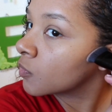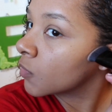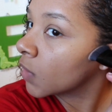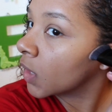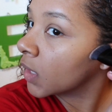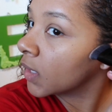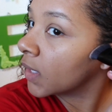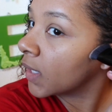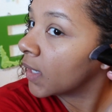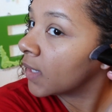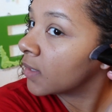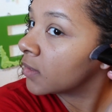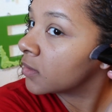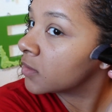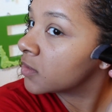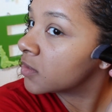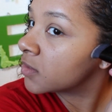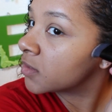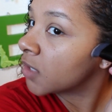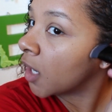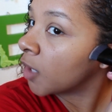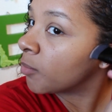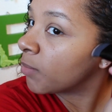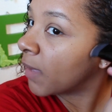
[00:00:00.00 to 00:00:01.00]
Again,
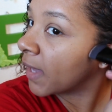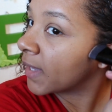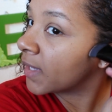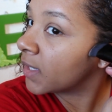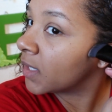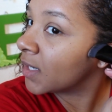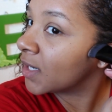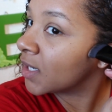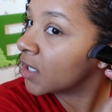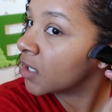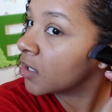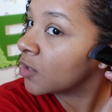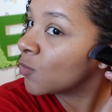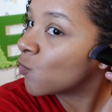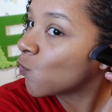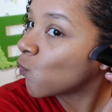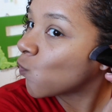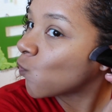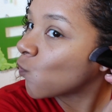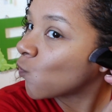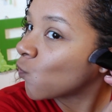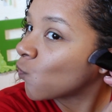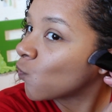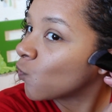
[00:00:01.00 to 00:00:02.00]
start back here
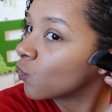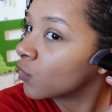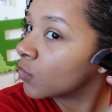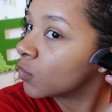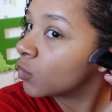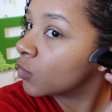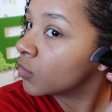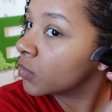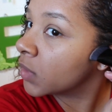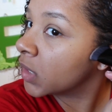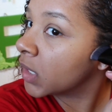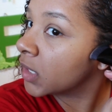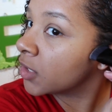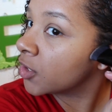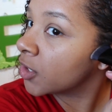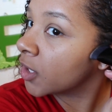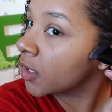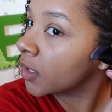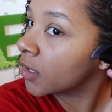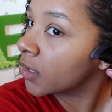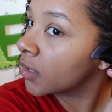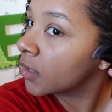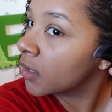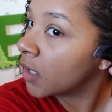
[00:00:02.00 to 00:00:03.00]
in
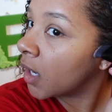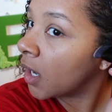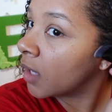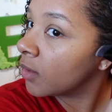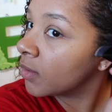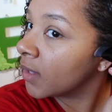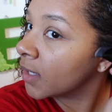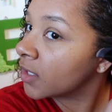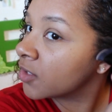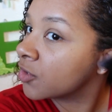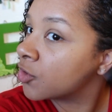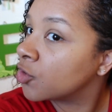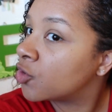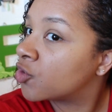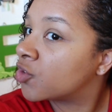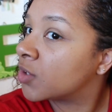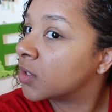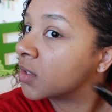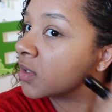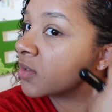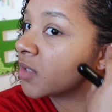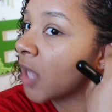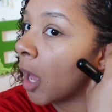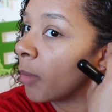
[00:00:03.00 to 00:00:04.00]
your like
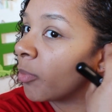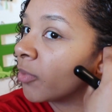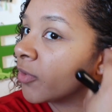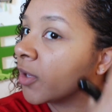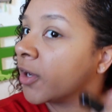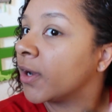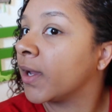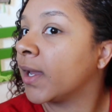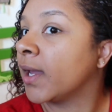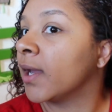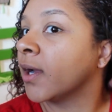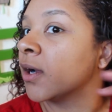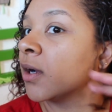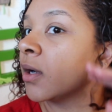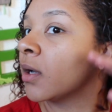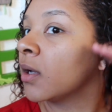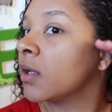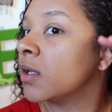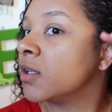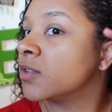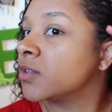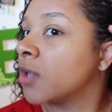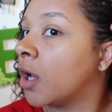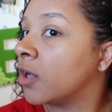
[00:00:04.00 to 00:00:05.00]
usually the top of your ear
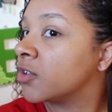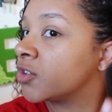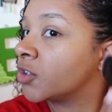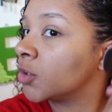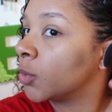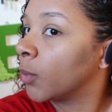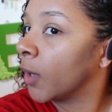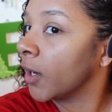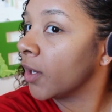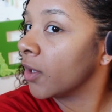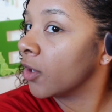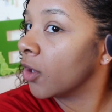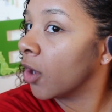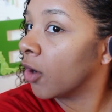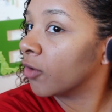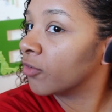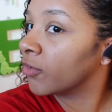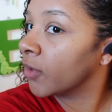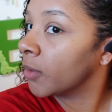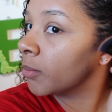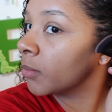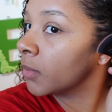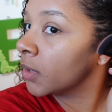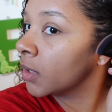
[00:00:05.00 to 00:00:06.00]
is also where you go
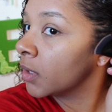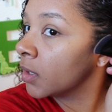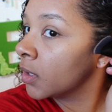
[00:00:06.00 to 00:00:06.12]
from.